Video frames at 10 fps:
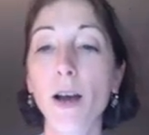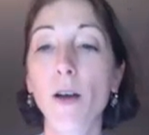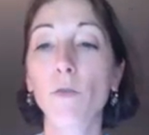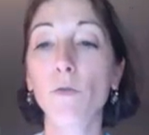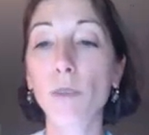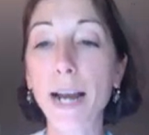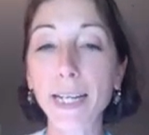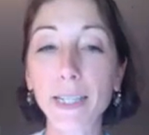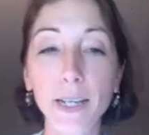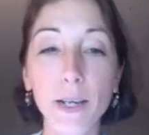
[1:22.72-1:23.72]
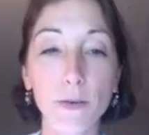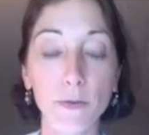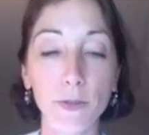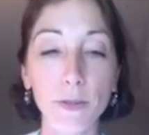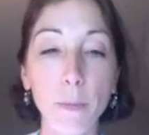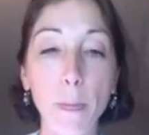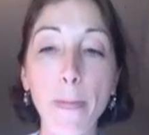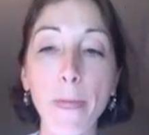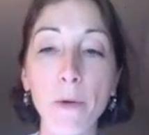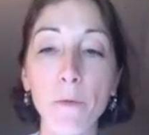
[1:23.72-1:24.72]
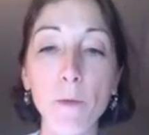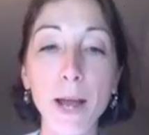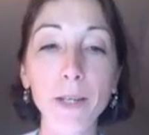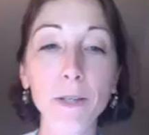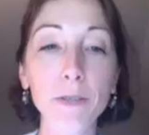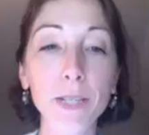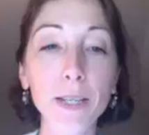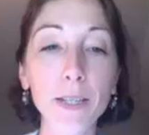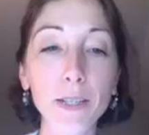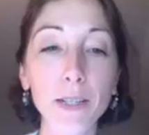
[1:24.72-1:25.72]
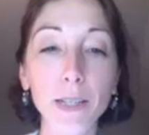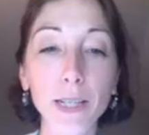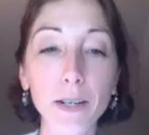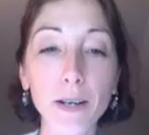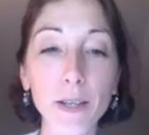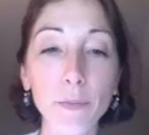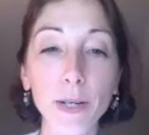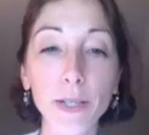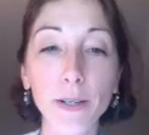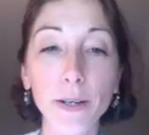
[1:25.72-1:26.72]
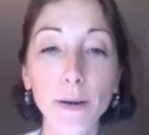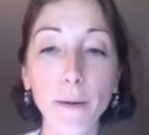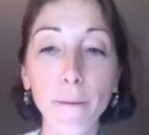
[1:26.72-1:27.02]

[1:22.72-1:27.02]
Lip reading: ready to use. When you see this, click on the printer.